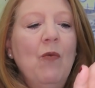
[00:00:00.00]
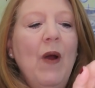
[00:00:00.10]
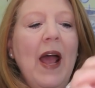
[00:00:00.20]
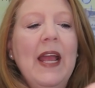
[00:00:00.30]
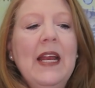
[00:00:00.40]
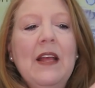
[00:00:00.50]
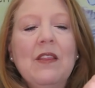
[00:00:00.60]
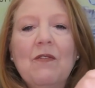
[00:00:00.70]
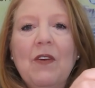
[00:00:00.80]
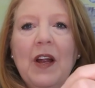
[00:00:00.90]
Right
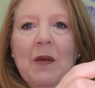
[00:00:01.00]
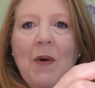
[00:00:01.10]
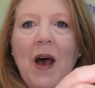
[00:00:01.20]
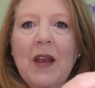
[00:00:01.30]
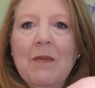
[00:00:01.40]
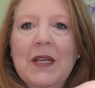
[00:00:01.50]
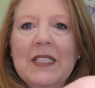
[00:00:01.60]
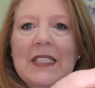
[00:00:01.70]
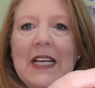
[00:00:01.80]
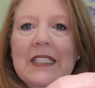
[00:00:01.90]
at the very bottom,
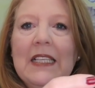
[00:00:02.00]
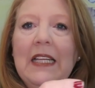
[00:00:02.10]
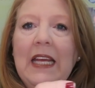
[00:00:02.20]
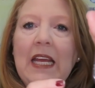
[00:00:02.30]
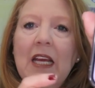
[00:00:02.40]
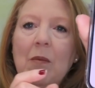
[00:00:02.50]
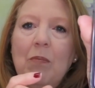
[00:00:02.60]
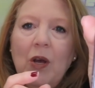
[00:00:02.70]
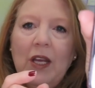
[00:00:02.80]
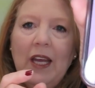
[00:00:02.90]
it says link
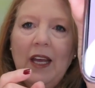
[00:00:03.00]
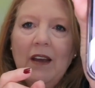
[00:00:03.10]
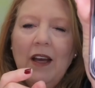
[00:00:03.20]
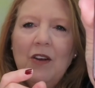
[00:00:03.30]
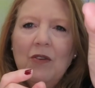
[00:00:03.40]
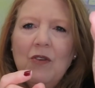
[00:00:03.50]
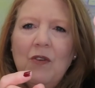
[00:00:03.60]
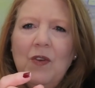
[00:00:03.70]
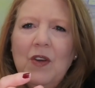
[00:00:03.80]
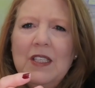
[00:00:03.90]
booking. I don't know
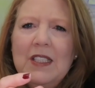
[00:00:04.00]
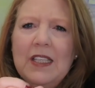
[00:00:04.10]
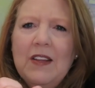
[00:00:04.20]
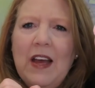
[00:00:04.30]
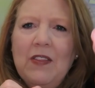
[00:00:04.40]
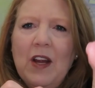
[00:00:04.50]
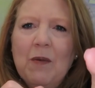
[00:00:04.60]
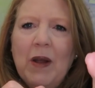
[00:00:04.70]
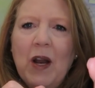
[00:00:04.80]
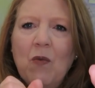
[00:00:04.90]
if you can see that
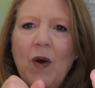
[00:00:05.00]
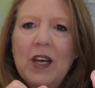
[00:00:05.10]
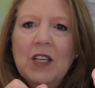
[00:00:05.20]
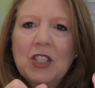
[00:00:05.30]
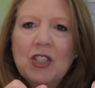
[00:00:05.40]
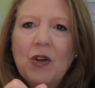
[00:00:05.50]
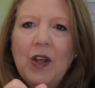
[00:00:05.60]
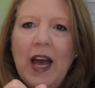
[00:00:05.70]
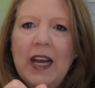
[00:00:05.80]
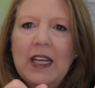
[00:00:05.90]
there, but I wanted to show
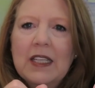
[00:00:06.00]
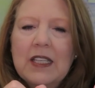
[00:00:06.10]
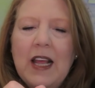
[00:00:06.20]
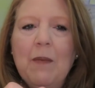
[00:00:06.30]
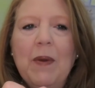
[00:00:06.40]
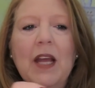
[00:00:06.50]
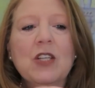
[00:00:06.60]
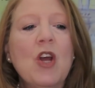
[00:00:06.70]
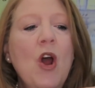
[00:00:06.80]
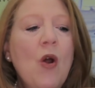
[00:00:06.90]
you how to get to that
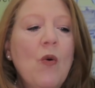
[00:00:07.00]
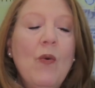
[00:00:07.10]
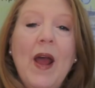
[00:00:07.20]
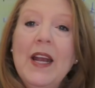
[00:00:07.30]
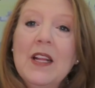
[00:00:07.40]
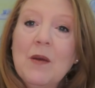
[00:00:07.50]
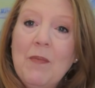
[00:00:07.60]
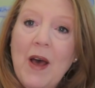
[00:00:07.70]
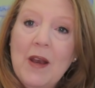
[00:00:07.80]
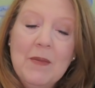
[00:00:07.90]
page. Right at the
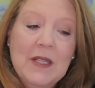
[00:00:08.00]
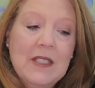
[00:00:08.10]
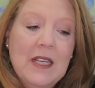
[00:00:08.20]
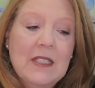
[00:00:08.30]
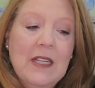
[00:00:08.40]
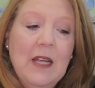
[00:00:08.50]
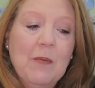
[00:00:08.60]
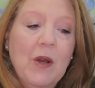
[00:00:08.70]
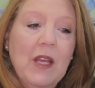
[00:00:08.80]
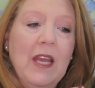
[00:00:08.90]
bottom, it says
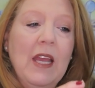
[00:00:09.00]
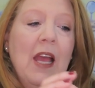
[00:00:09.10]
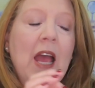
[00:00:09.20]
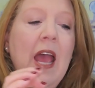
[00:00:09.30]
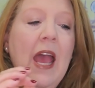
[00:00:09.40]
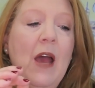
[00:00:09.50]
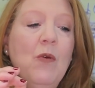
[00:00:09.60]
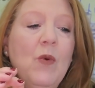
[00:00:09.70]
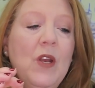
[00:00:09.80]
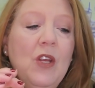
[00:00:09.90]
link booking.
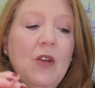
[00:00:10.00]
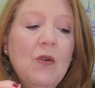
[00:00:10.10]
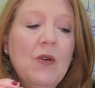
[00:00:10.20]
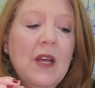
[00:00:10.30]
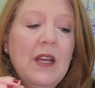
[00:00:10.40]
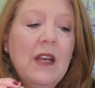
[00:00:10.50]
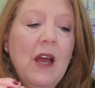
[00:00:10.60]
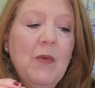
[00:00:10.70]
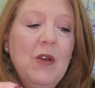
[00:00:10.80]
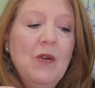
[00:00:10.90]
And when you
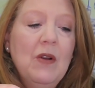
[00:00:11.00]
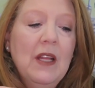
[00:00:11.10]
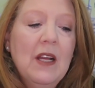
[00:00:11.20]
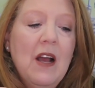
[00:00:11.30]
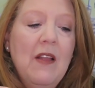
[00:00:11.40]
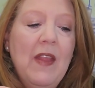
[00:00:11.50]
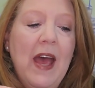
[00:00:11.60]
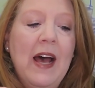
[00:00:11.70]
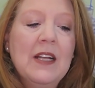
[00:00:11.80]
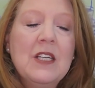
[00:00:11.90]
click on
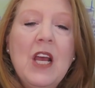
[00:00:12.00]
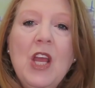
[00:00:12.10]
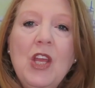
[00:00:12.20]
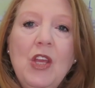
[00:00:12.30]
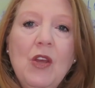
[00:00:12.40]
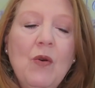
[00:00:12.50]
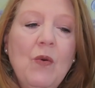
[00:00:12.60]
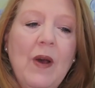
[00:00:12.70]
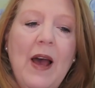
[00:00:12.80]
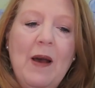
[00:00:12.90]
that,
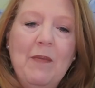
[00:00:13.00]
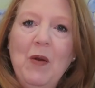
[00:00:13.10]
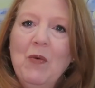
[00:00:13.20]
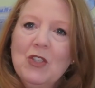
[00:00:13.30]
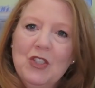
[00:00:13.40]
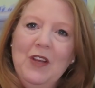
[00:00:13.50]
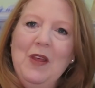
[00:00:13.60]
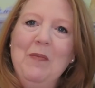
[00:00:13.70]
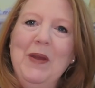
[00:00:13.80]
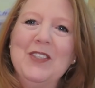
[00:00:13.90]
I won't show you
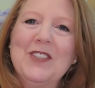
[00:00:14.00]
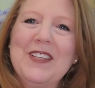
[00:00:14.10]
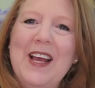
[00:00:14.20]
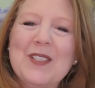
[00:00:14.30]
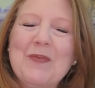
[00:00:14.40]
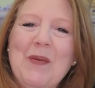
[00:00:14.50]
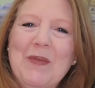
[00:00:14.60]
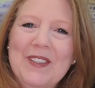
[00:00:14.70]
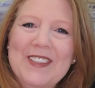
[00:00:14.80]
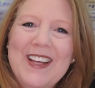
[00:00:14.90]
that page because it has my
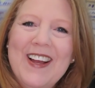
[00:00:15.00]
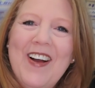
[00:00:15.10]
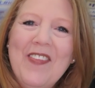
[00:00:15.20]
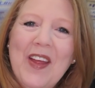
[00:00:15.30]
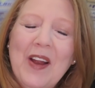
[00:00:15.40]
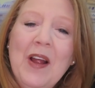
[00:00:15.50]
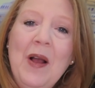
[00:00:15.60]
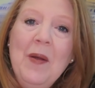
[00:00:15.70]
birthday on there,